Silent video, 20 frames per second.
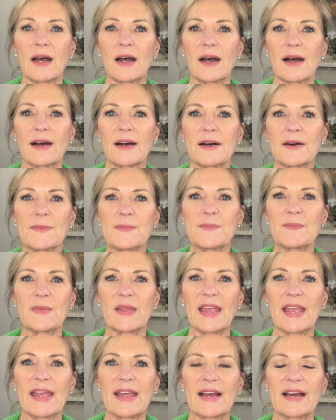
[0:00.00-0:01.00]

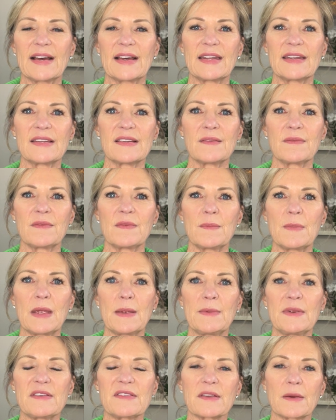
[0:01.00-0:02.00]
and
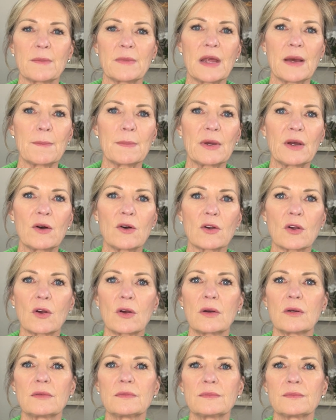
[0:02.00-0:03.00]
maybe some nut
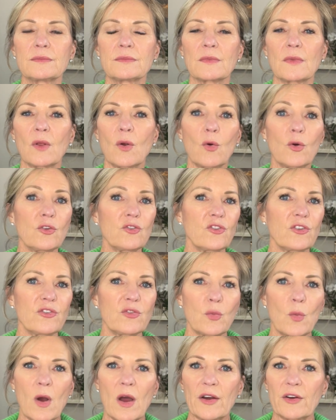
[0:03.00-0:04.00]
milk or
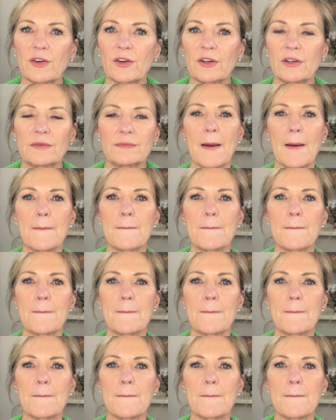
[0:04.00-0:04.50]
just water.